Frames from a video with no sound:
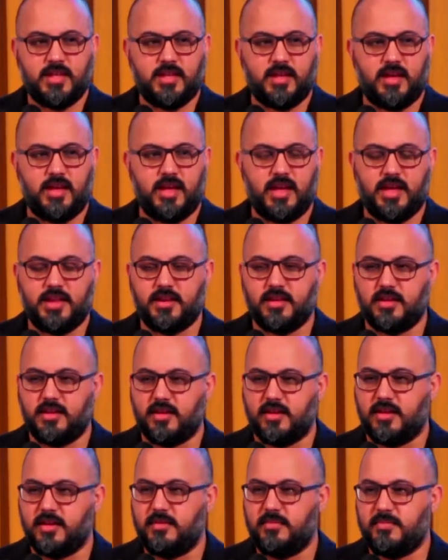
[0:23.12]
I had
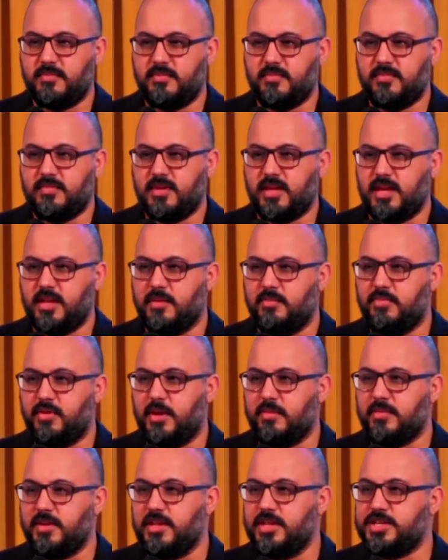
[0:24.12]
a kind of
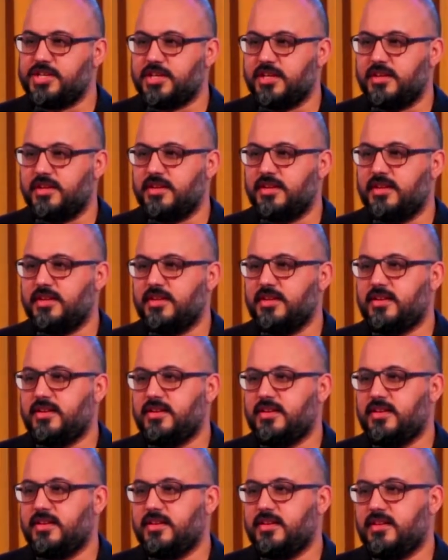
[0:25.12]
premonition
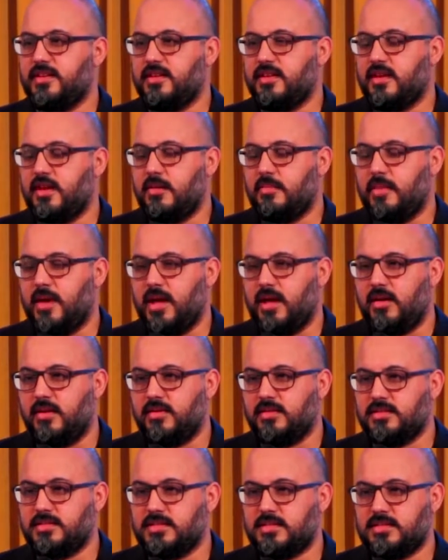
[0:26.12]

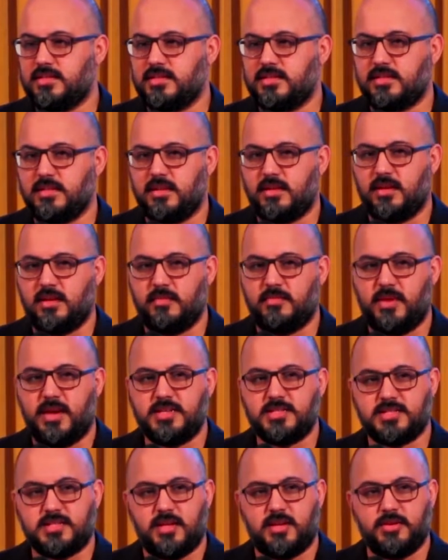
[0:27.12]
about my
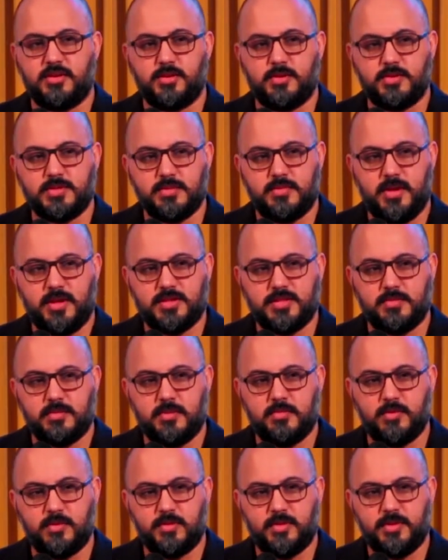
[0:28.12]
son who was about to be
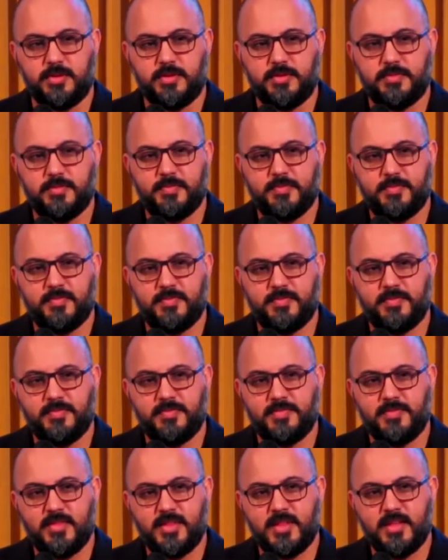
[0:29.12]
born.
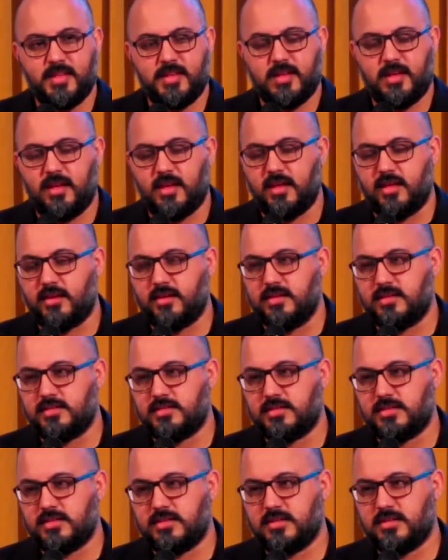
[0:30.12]
And
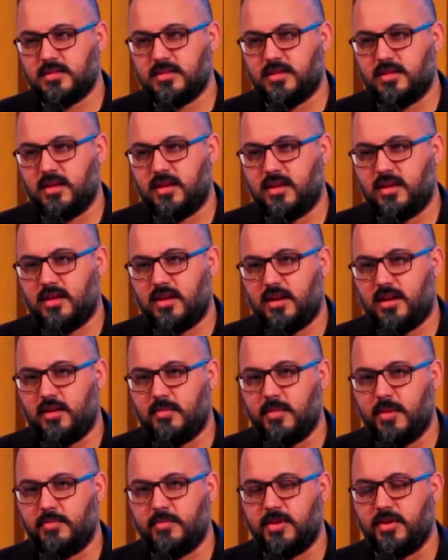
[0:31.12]
I
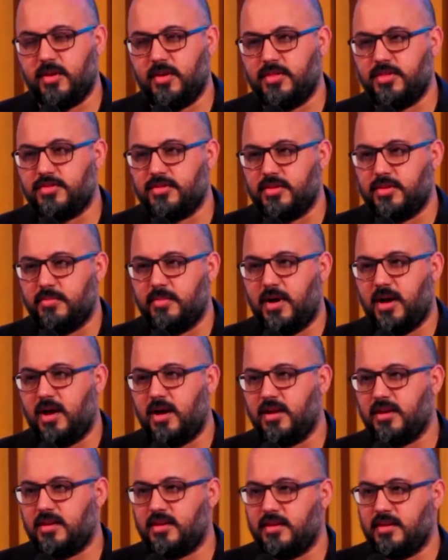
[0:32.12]
remember going through the
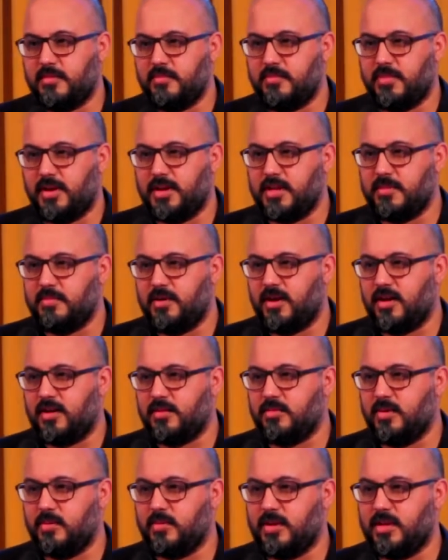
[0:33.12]
park in Bunny Park,
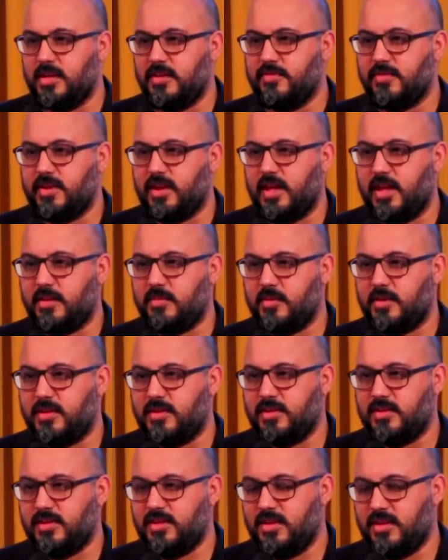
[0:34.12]
where we live in Hanwell,
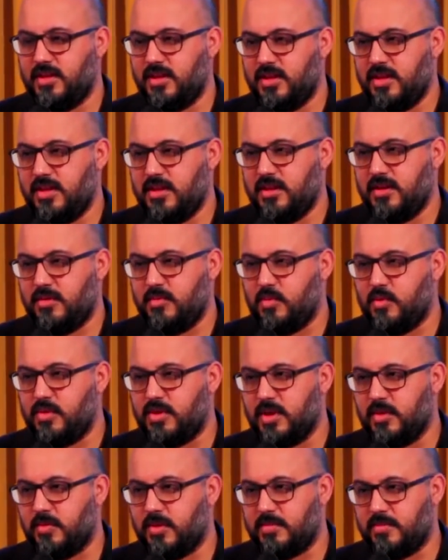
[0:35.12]

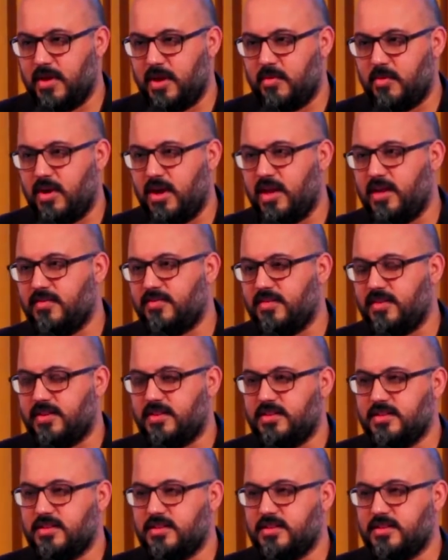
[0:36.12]
walking with my wife and